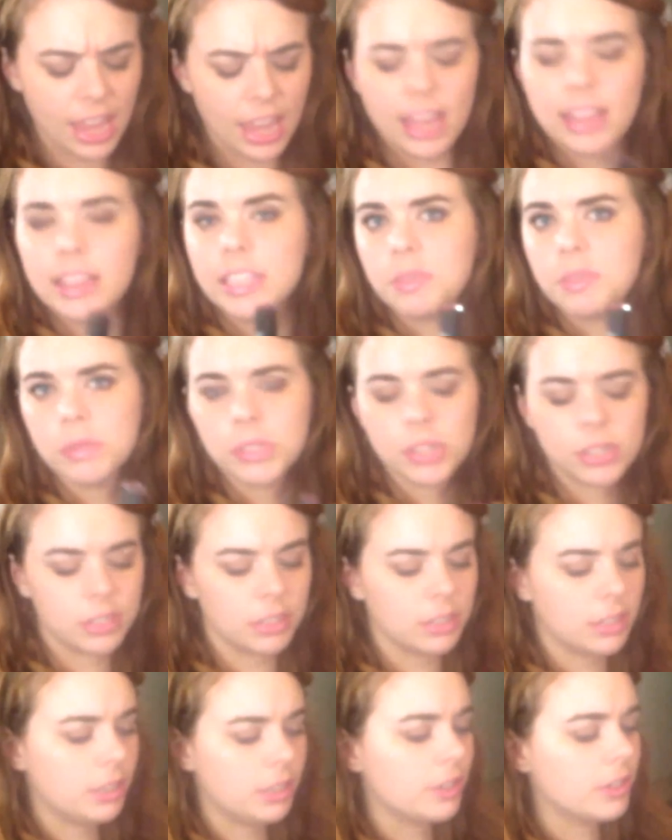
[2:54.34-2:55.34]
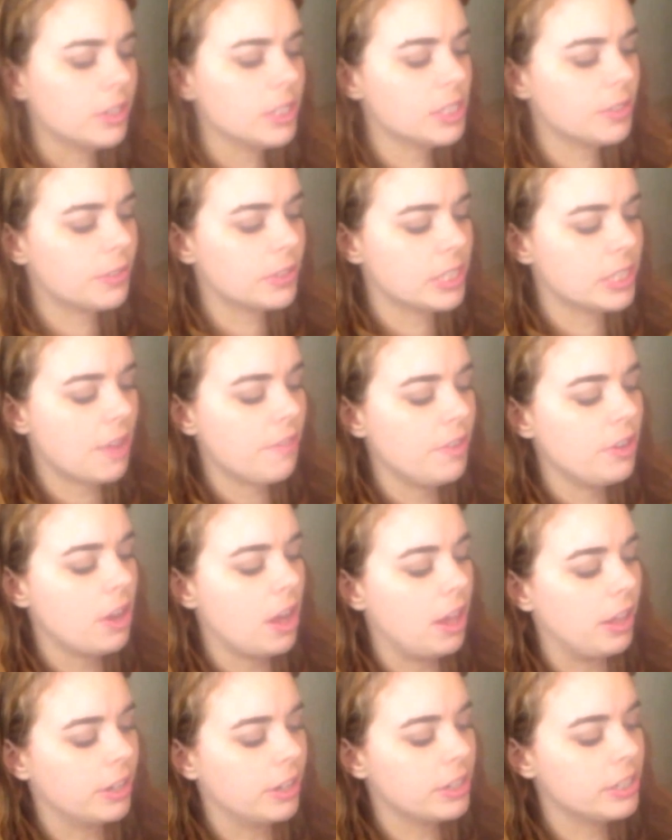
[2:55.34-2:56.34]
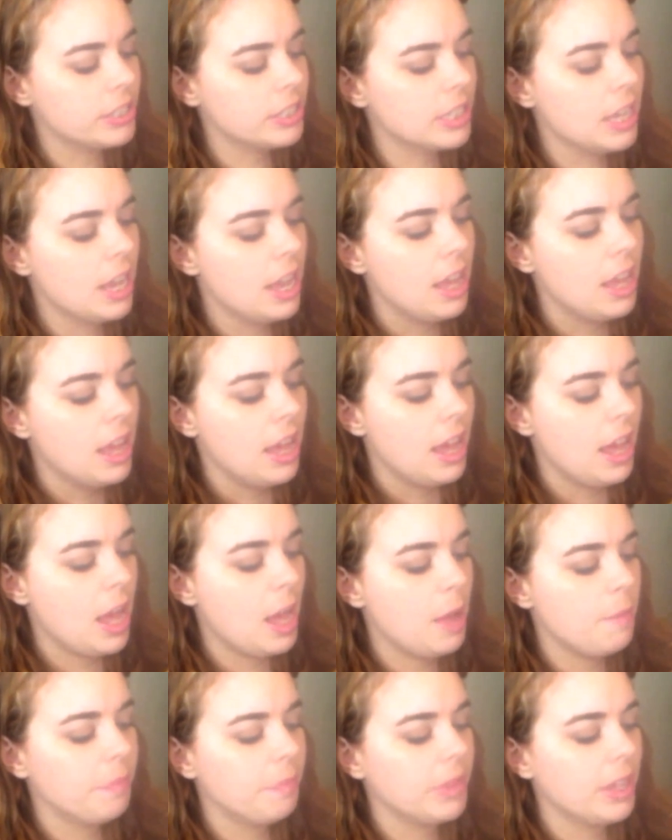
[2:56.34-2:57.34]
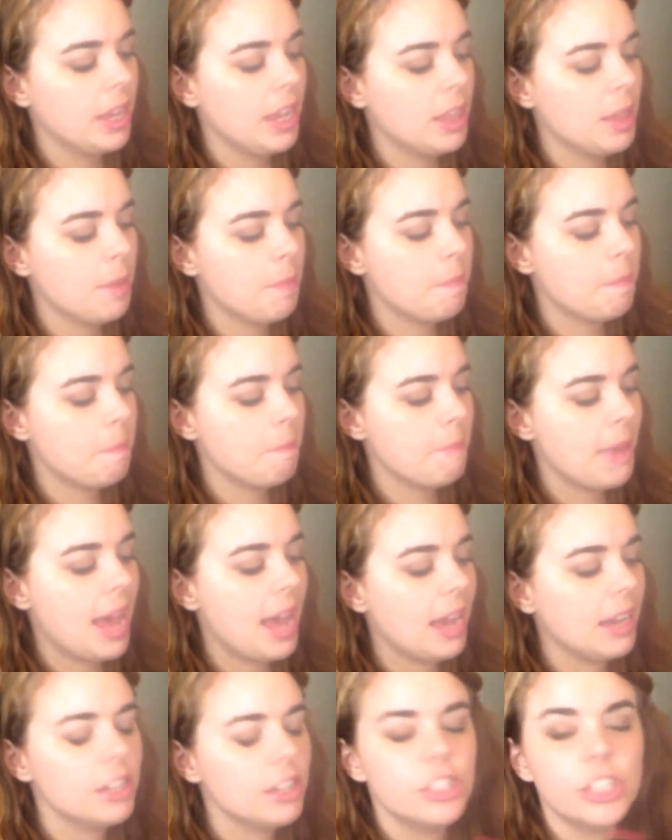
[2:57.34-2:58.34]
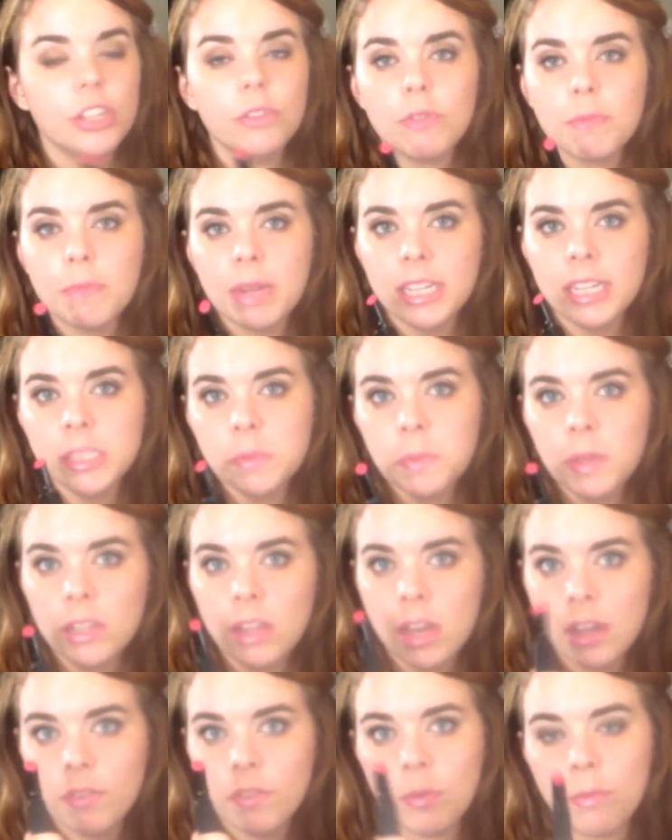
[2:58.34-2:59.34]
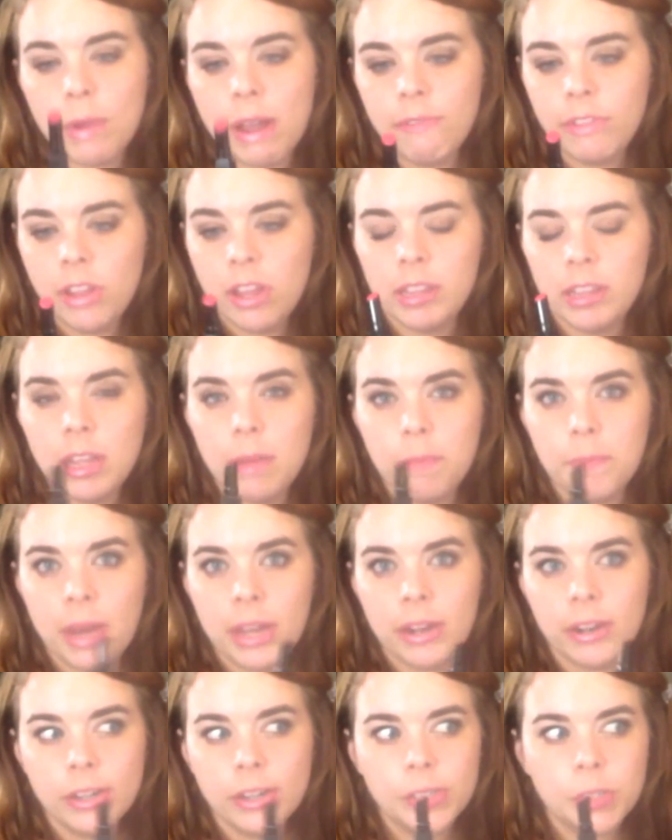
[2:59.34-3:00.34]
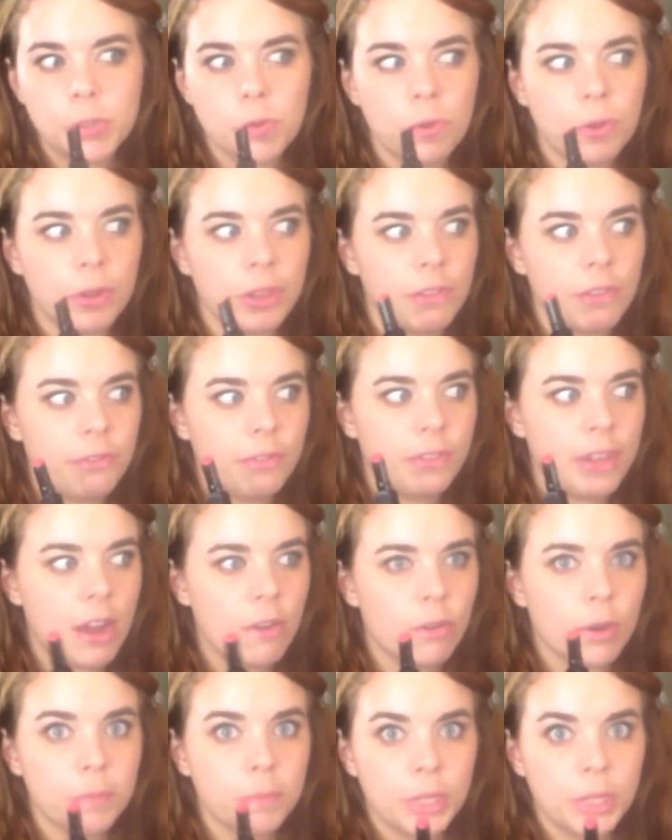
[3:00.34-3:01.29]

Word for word: and this was on clearance for seven dollars. Um, and the packaging reminds me a lot of the Revlon lip butters or the Flower